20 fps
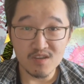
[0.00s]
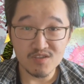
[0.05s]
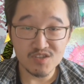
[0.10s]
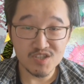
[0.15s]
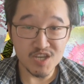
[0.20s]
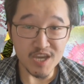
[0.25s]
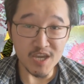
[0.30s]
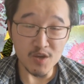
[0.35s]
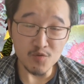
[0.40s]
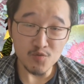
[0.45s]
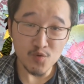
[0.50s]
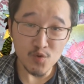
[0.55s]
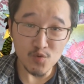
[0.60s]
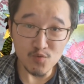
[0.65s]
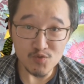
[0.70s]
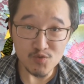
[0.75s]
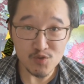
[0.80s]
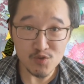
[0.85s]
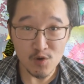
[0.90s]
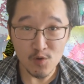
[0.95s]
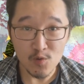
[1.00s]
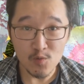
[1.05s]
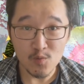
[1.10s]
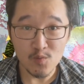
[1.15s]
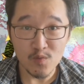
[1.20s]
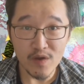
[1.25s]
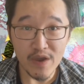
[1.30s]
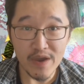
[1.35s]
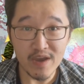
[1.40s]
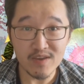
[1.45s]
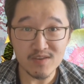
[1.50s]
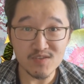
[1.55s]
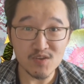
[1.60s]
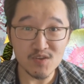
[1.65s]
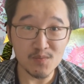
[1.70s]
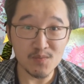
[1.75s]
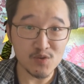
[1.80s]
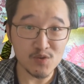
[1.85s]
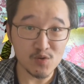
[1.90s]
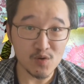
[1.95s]
Jade runestone, as
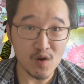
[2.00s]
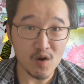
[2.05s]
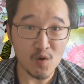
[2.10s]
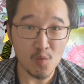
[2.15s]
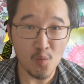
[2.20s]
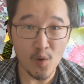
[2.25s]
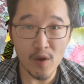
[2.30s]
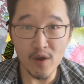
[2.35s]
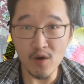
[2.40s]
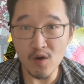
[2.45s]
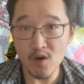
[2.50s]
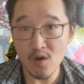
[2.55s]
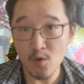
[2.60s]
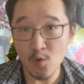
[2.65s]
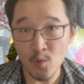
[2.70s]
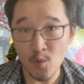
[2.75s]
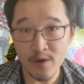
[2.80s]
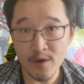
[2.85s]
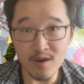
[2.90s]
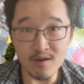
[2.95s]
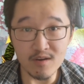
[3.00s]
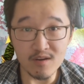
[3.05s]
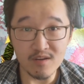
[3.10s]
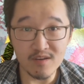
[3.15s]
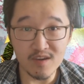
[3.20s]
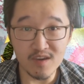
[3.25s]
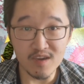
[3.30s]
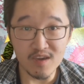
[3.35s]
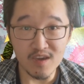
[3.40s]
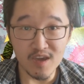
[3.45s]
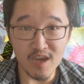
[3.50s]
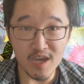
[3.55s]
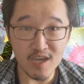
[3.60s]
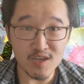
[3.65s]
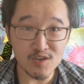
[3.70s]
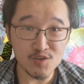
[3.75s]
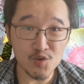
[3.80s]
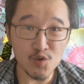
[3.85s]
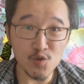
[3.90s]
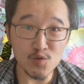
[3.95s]
some of you are well aware,
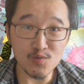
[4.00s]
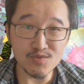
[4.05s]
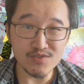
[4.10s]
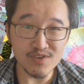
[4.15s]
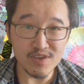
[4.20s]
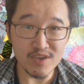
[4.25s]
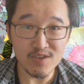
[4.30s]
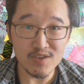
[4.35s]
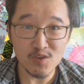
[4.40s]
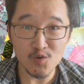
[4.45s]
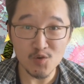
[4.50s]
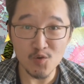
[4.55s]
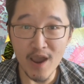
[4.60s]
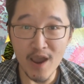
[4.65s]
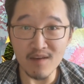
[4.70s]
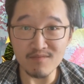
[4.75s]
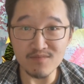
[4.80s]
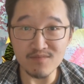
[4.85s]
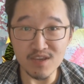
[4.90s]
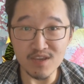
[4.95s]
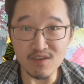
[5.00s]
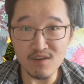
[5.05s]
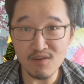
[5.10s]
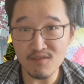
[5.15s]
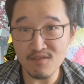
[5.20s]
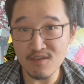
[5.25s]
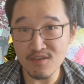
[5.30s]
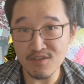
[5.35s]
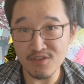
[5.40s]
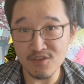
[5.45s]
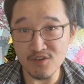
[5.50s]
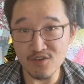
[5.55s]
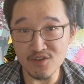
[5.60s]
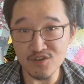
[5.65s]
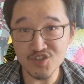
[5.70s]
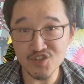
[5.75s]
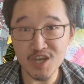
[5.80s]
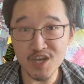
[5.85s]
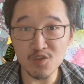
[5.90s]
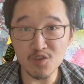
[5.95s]
is used in the crafting of the
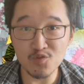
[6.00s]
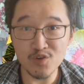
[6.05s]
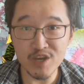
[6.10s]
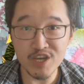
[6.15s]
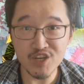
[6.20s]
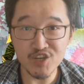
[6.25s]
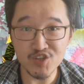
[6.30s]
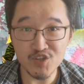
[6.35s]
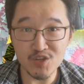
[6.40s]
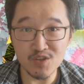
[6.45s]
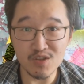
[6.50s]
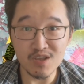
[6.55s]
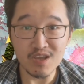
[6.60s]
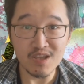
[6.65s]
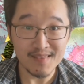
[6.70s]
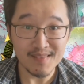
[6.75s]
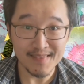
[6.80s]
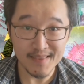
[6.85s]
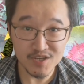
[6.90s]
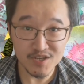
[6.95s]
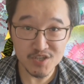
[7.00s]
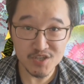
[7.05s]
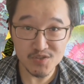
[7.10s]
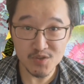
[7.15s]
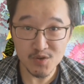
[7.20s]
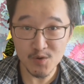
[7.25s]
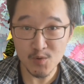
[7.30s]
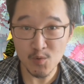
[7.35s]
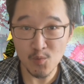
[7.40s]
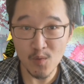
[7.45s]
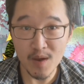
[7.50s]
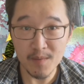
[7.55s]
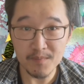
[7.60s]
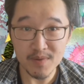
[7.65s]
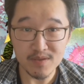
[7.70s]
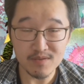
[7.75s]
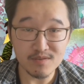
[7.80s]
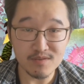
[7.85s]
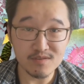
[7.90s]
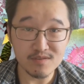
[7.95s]
3rd generation legendary
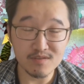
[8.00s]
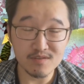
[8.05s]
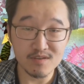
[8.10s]
weapons.